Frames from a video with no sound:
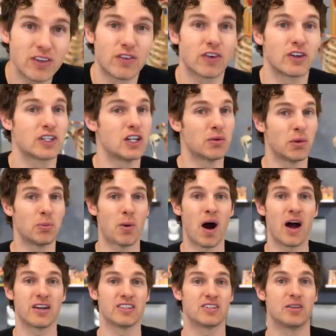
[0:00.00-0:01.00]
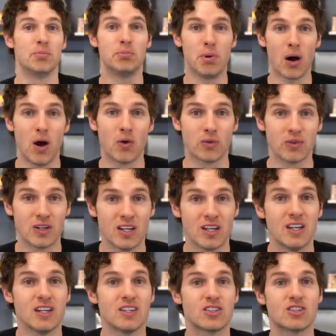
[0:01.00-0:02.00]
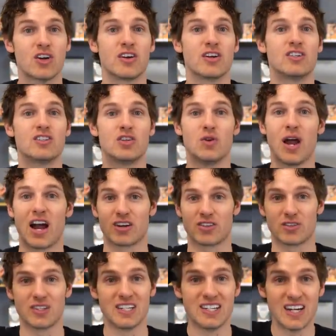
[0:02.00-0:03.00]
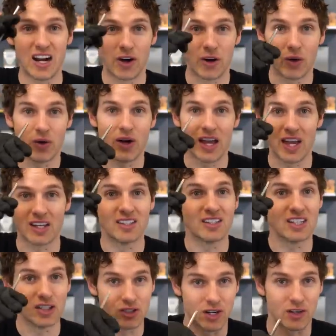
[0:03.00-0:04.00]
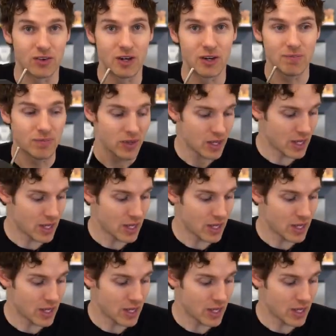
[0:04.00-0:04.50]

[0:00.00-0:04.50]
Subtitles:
the vertebral bodies, the bone, started to actually narrow and degenerate.